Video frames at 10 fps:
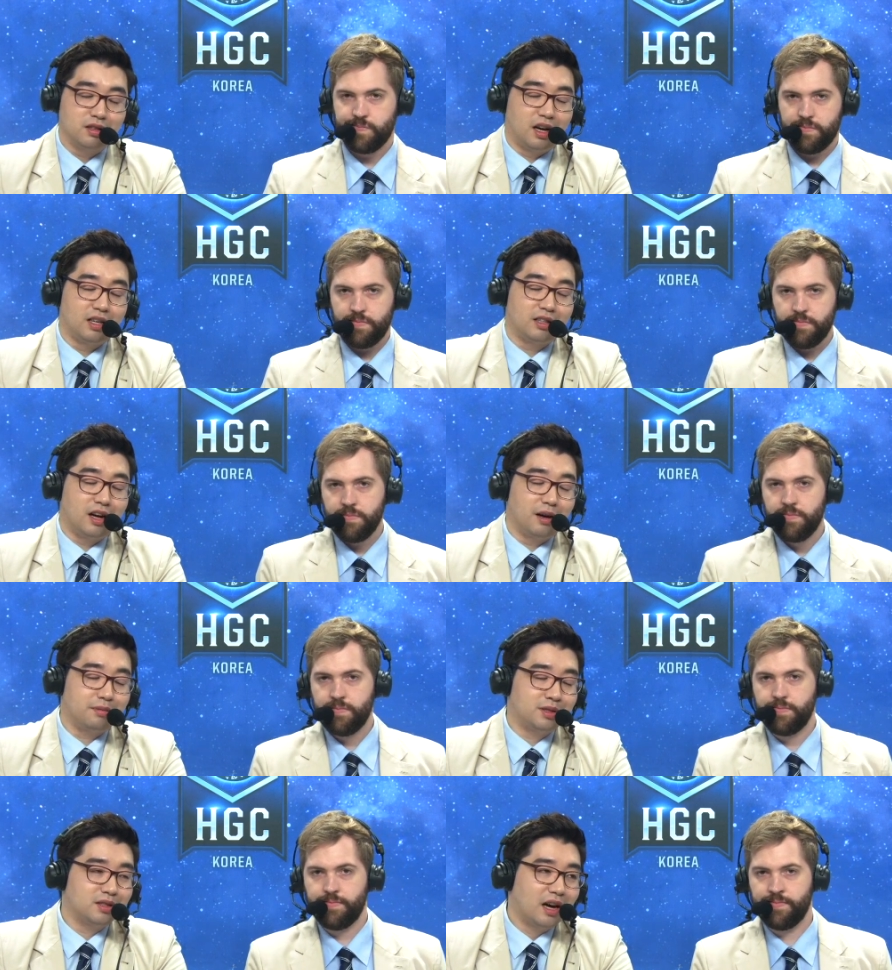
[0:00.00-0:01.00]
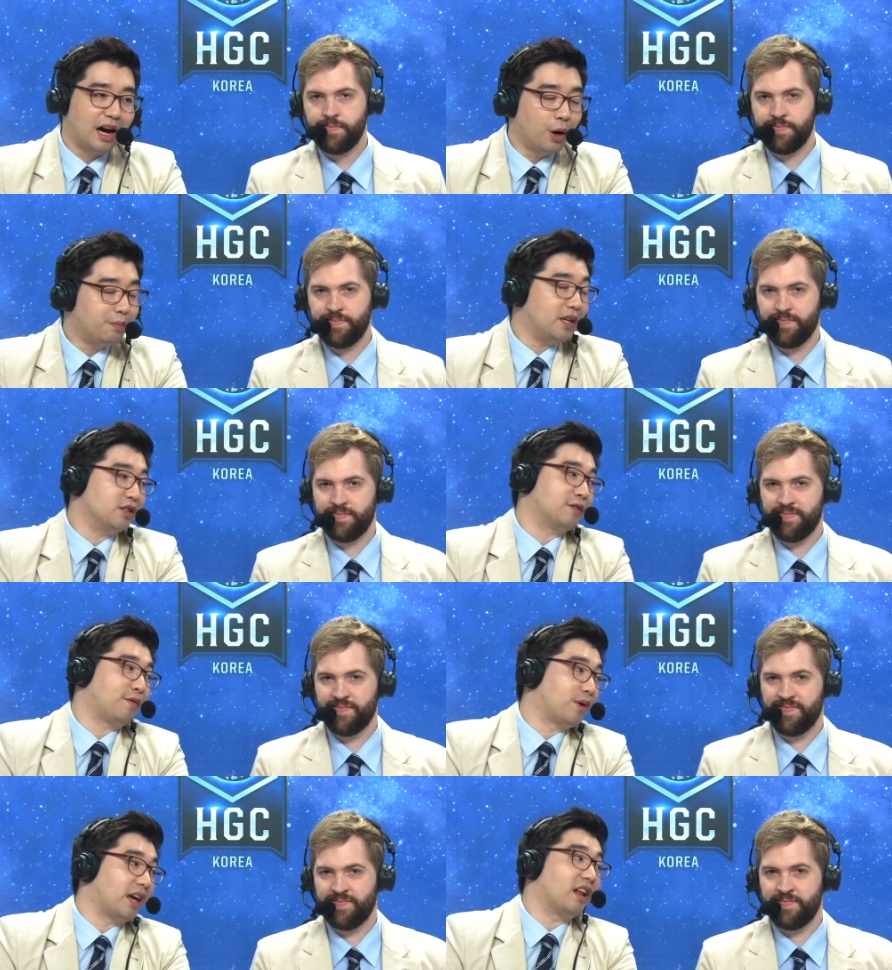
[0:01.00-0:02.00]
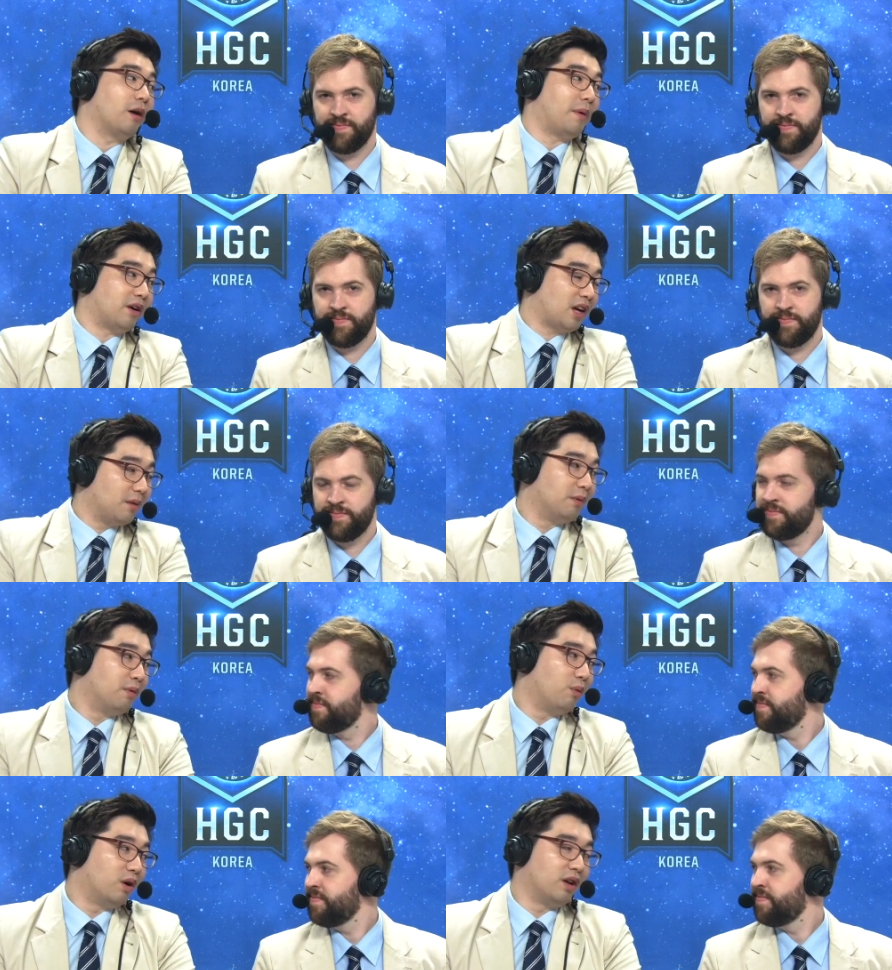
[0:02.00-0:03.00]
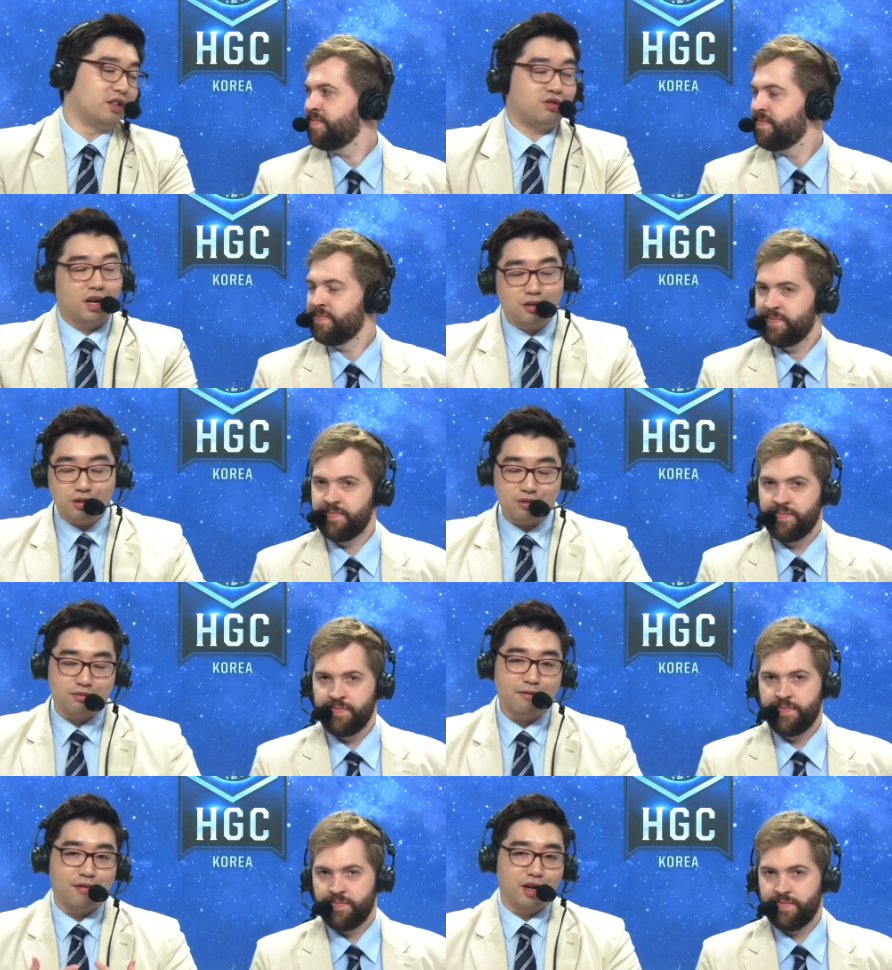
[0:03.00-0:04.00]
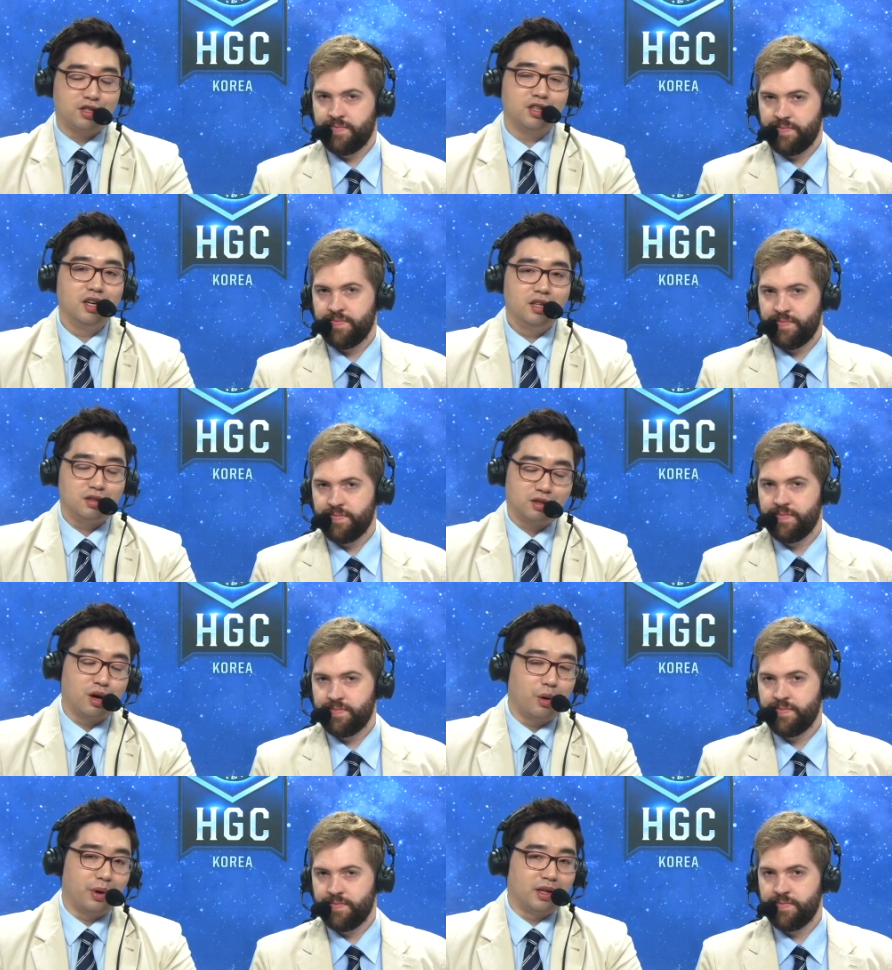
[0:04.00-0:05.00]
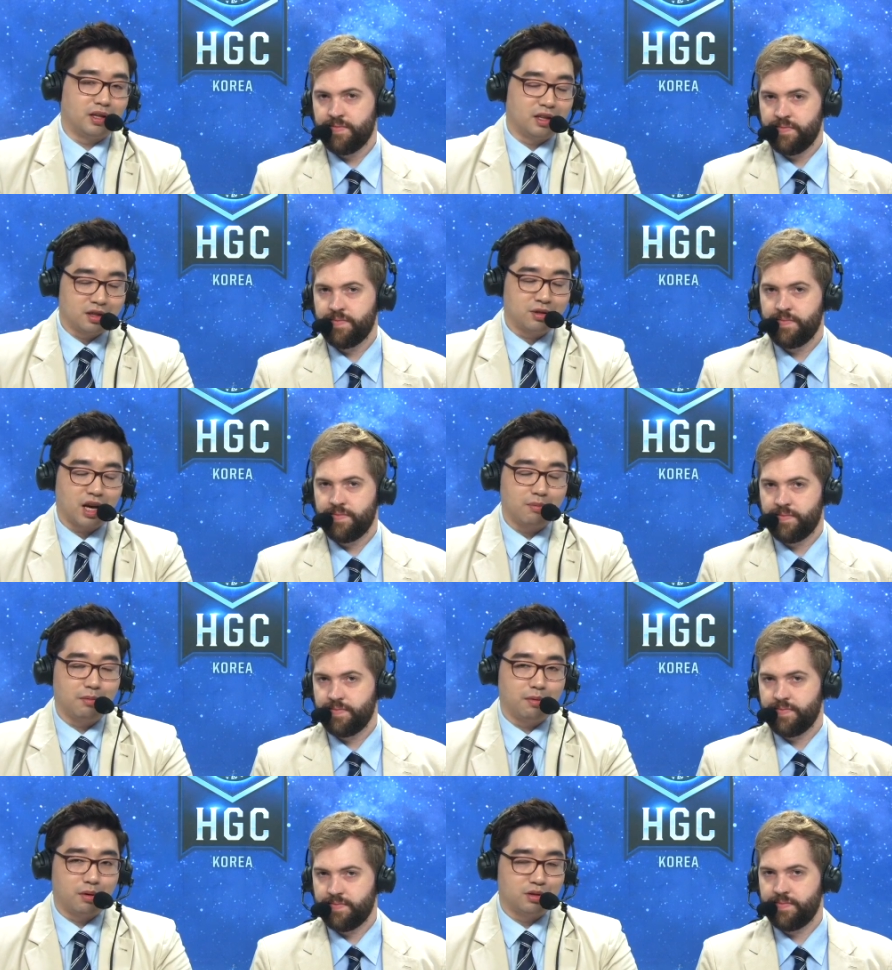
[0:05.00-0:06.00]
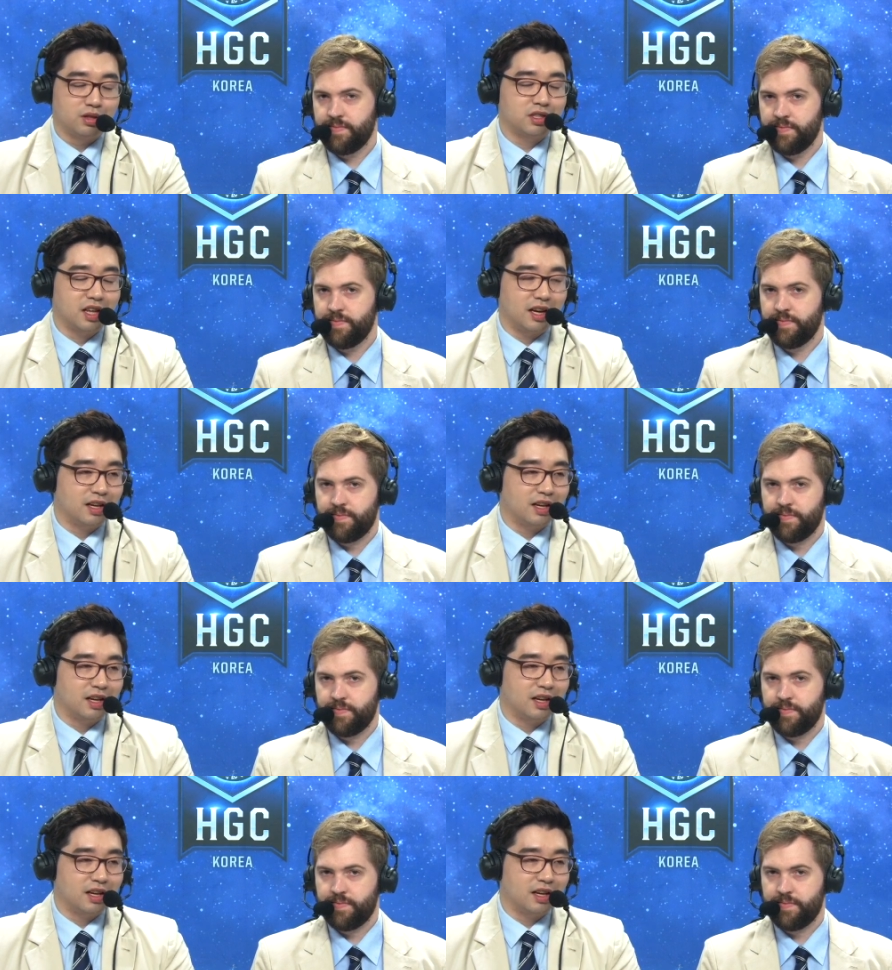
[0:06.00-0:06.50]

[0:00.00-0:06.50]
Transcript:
Speaker 1: I I I hope they just forget about game number one and try to just refresh, just go in into game number one, just like